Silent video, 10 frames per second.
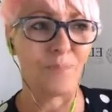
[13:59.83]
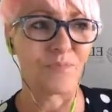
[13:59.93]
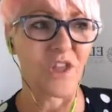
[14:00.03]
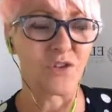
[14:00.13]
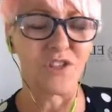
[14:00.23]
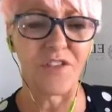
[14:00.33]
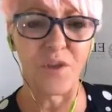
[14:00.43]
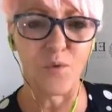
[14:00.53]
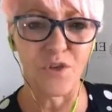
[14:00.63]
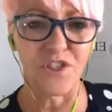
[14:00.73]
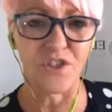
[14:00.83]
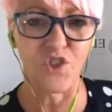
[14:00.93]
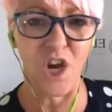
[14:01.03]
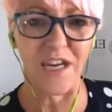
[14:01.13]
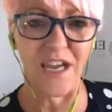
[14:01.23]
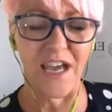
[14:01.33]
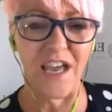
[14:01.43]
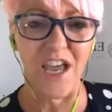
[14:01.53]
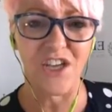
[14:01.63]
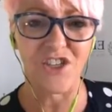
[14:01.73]
There's nothing worse than trying to
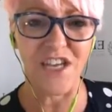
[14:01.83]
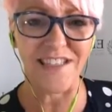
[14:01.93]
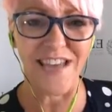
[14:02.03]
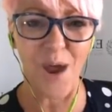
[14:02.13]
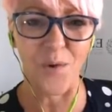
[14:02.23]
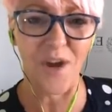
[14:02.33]
chase down